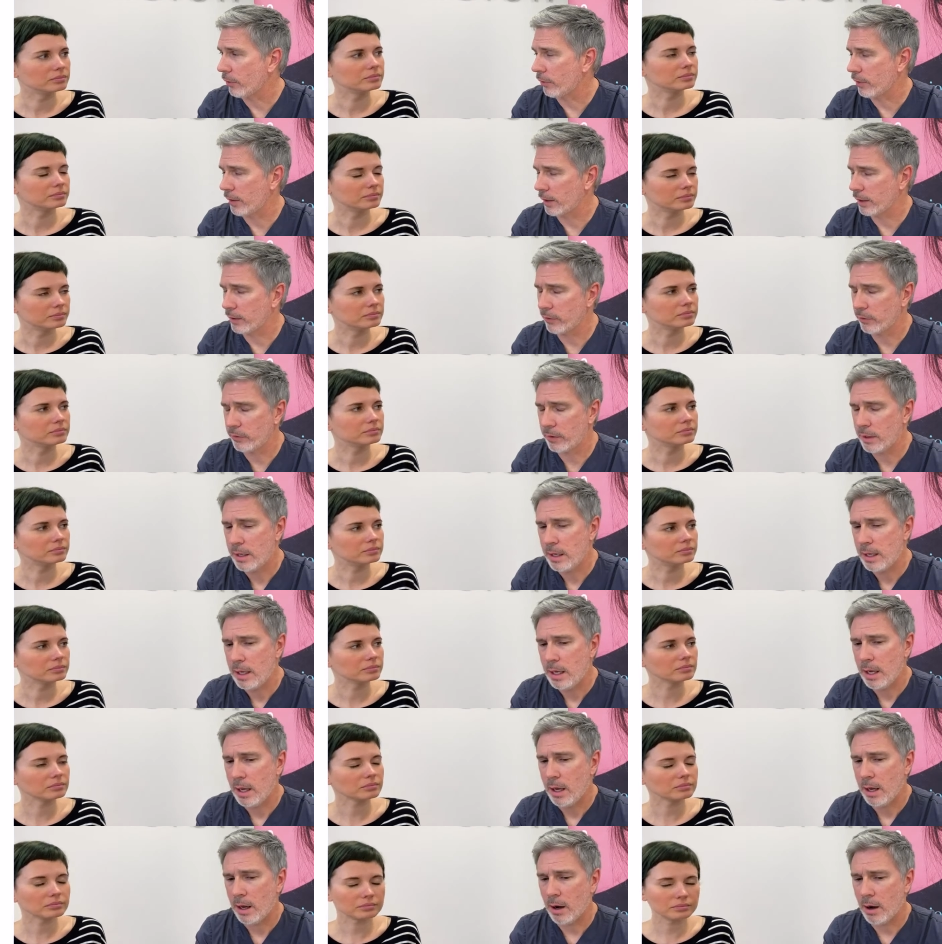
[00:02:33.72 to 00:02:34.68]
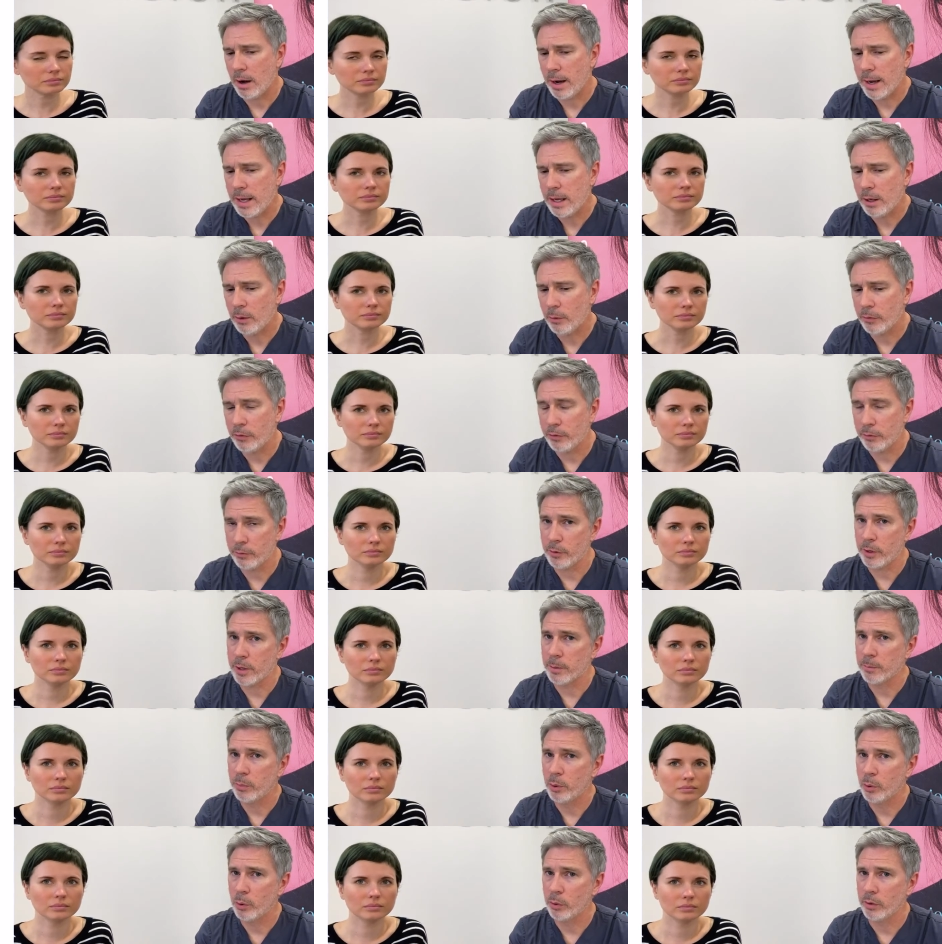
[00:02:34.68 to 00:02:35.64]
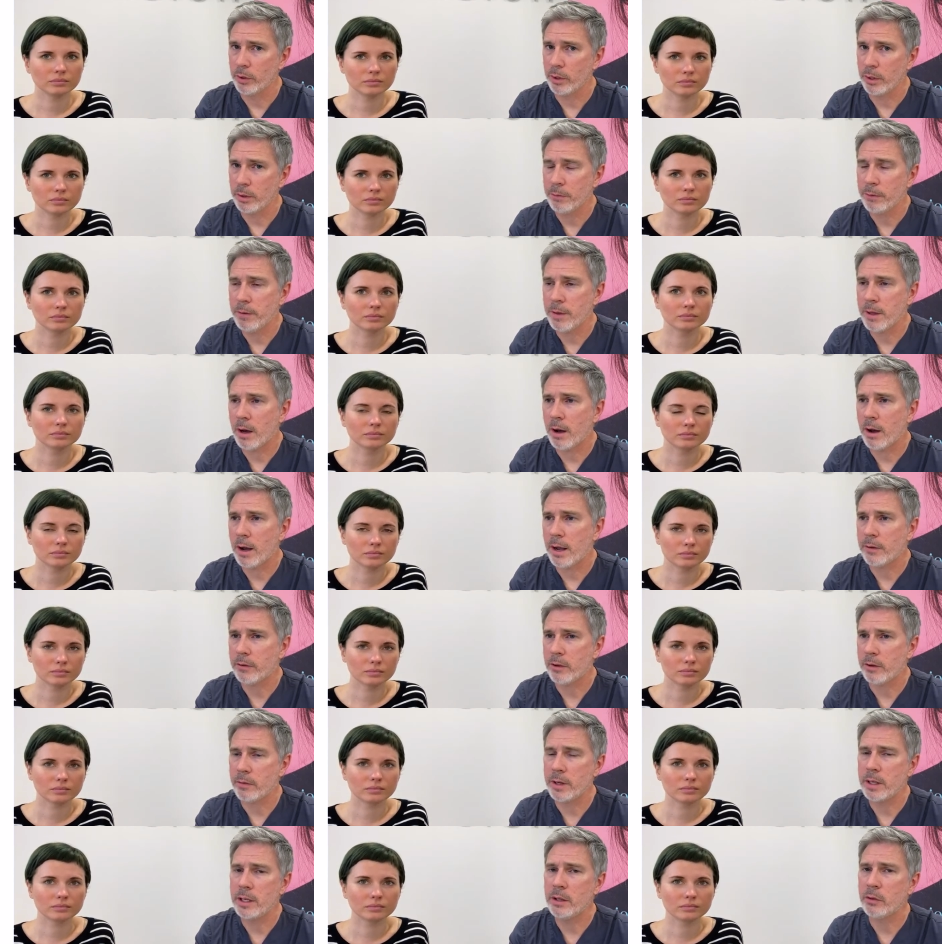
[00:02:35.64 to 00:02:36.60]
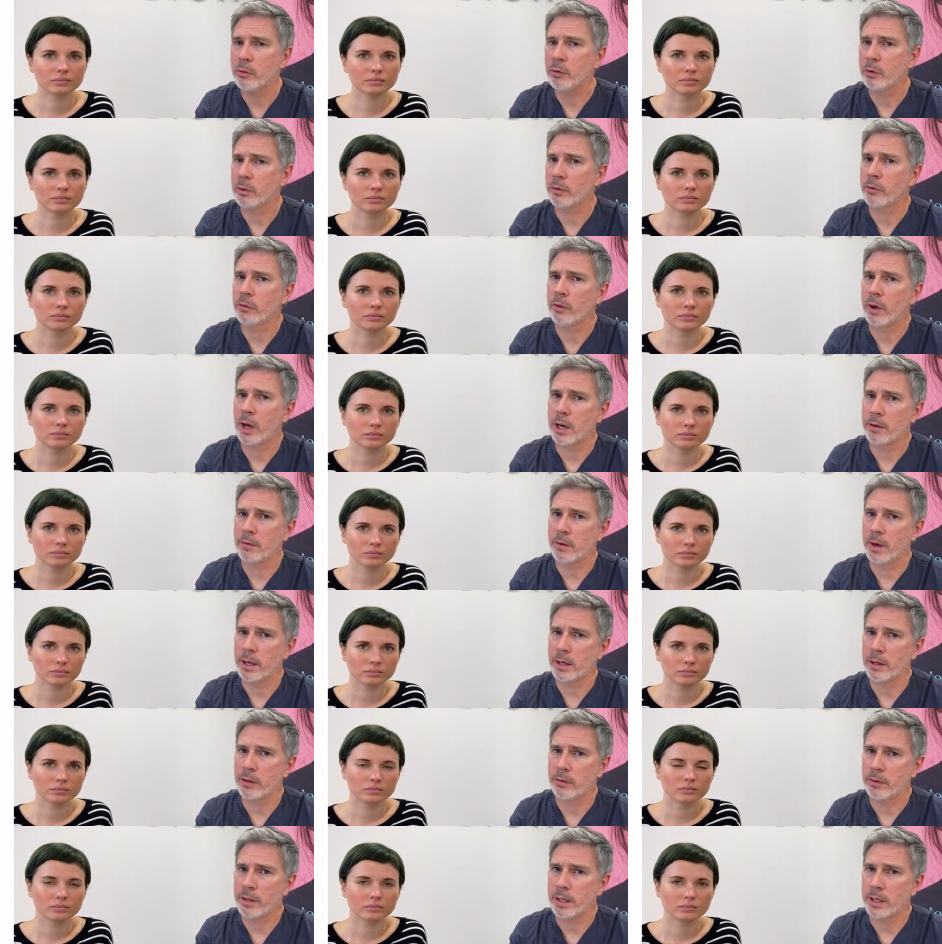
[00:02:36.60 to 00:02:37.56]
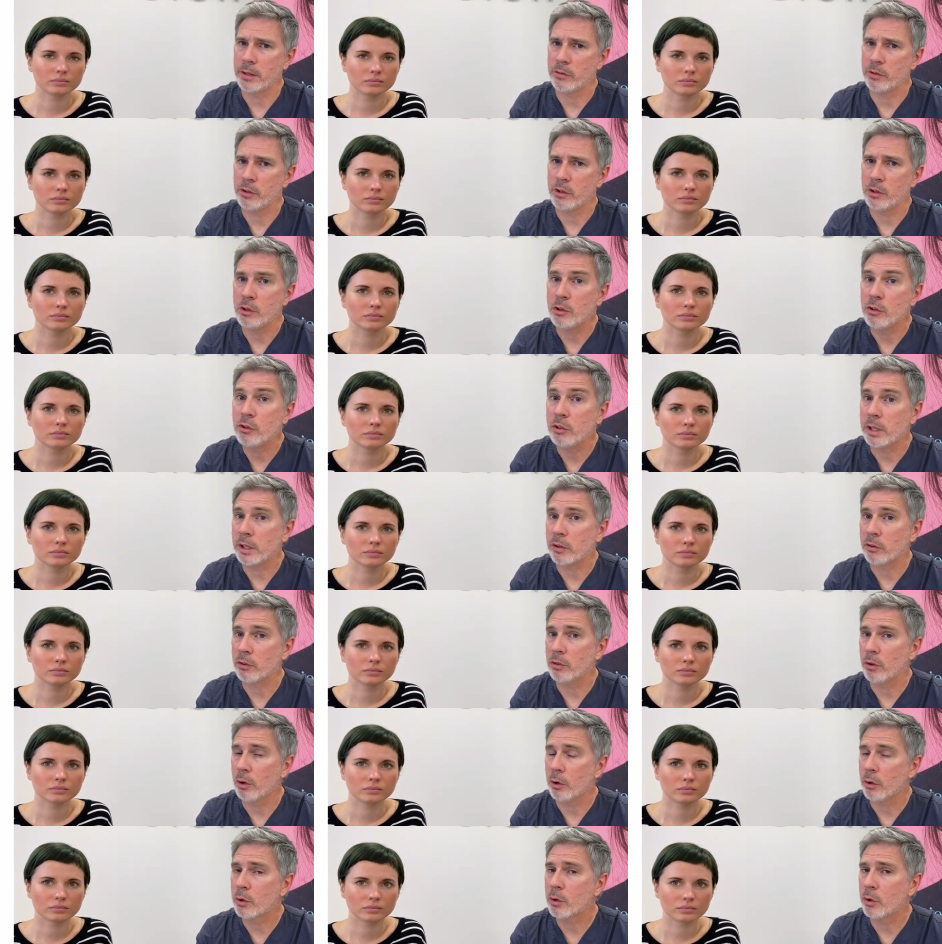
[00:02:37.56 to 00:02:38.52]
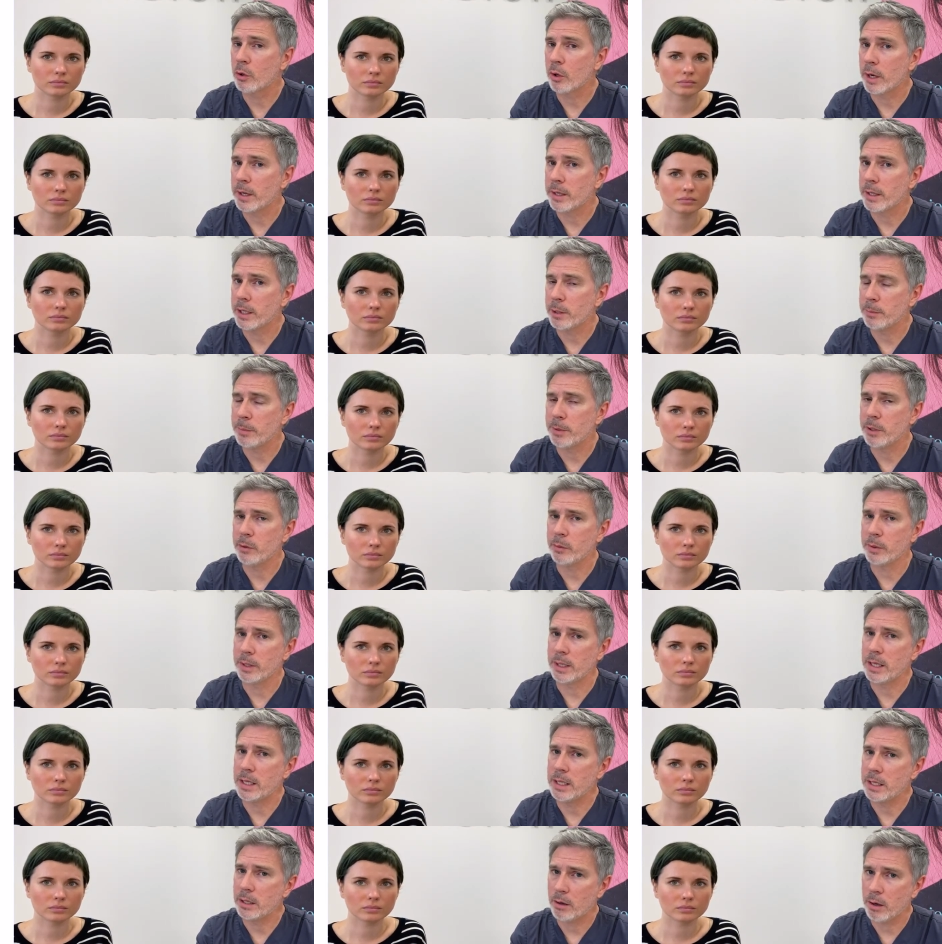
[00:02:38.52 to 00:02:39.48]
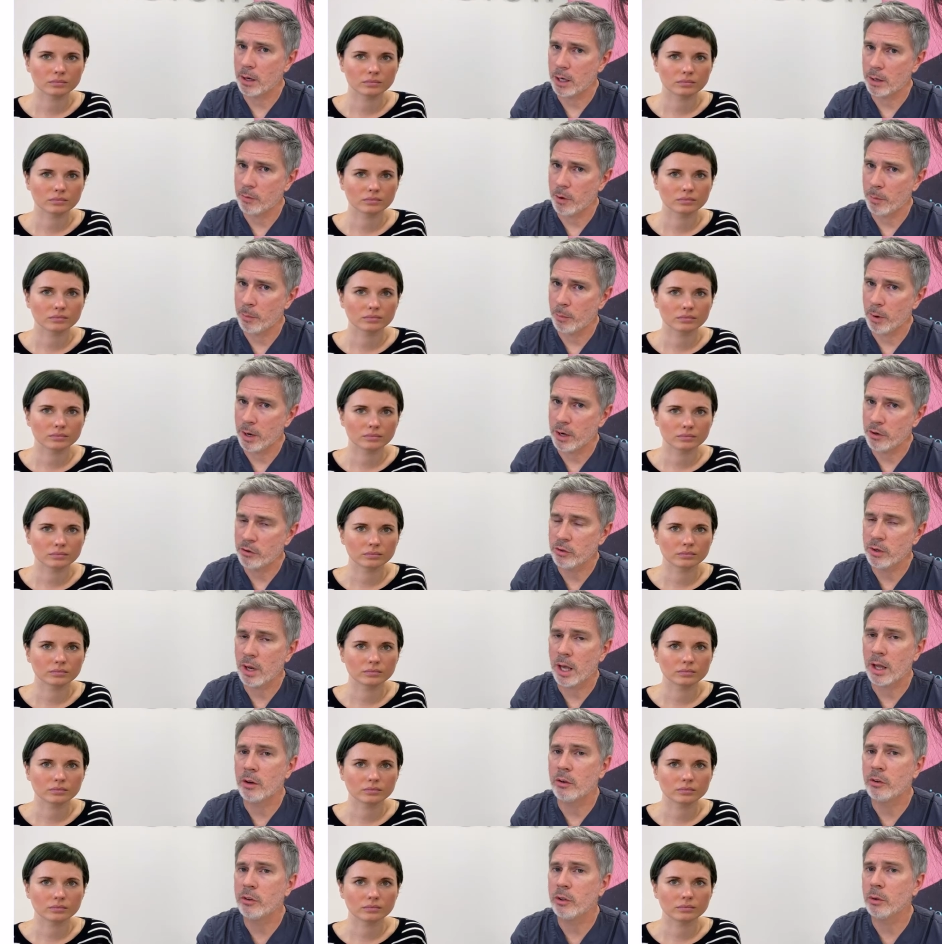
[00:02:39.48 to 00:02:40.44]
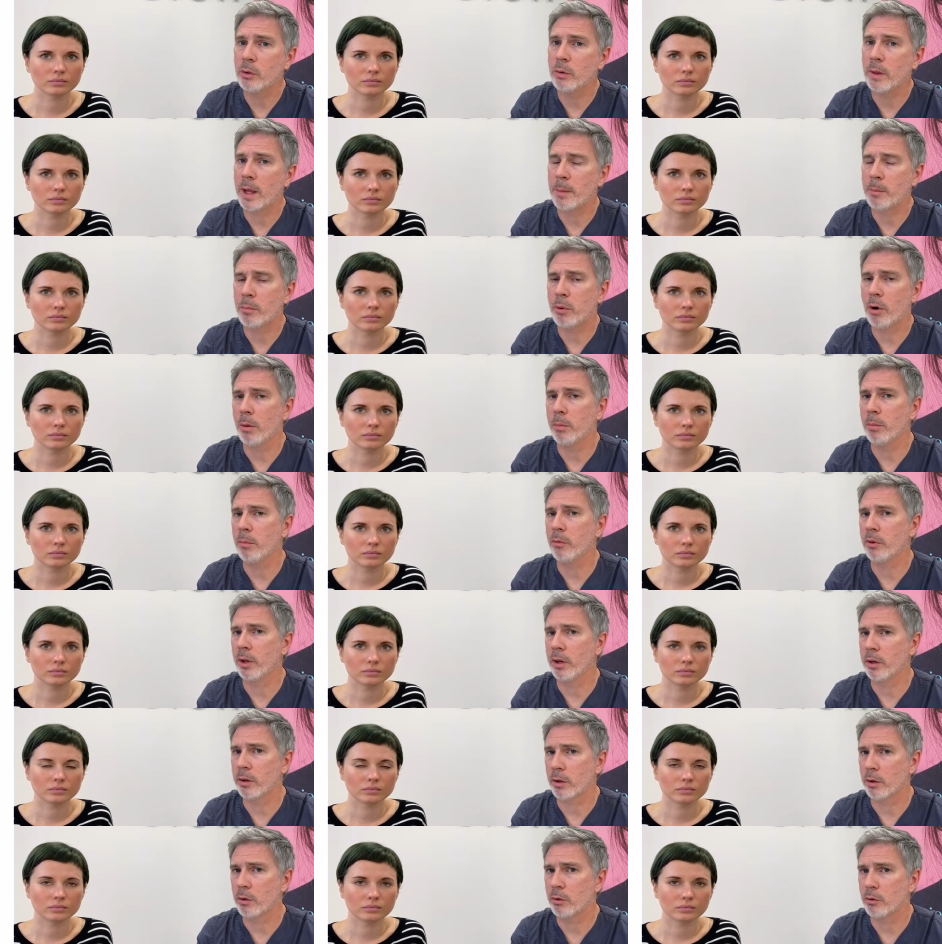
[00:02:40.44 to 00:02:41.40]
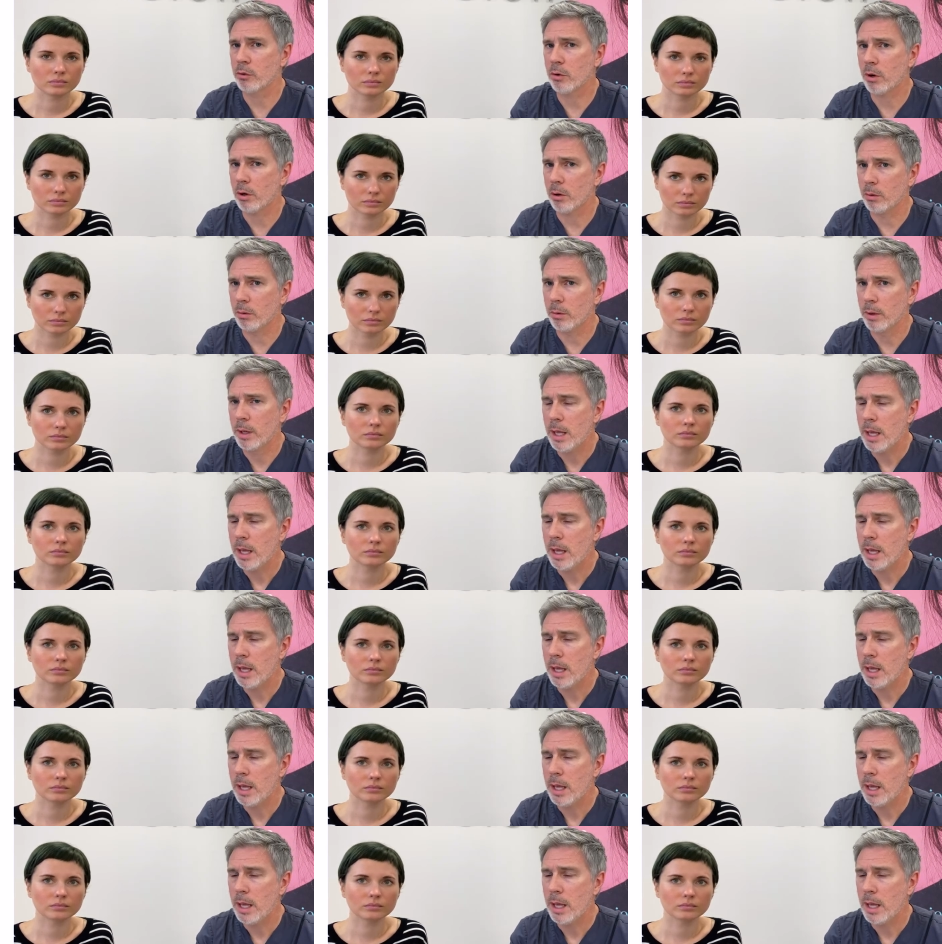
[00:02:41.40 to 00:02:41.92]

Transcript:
Speaker 1: of things. Eye health is very important. If the eyes have any sort of sign of eye disease, usually it's not a good idea to be doing any kind of operation until that problem's under control.